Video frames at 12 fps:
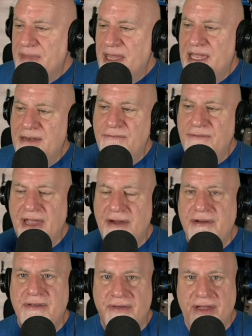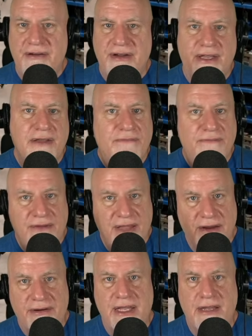In very, very,
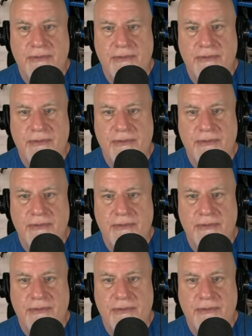very